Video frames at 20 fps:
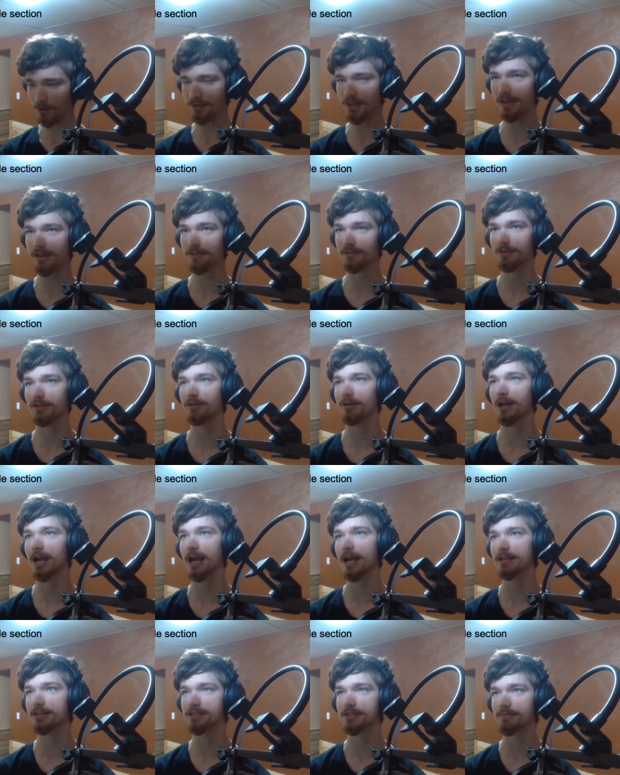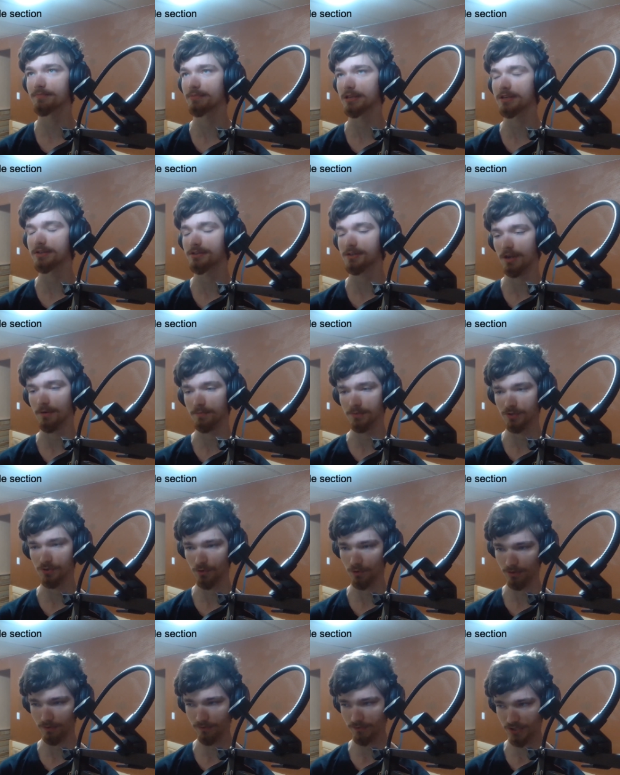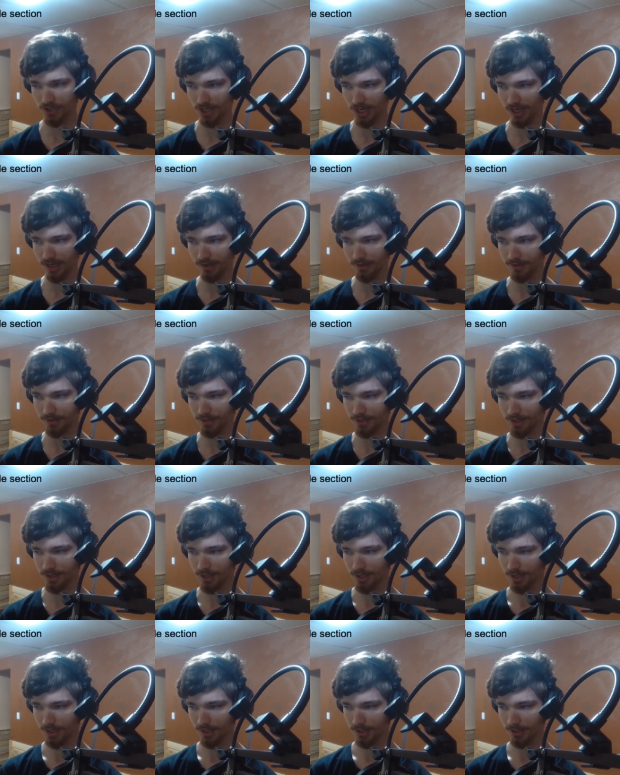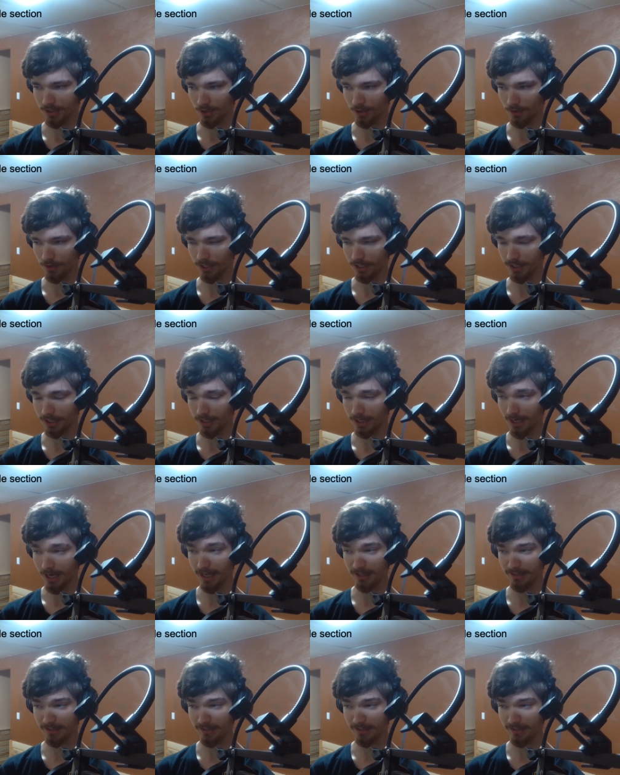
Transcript: that there has to be some sort of change you know like at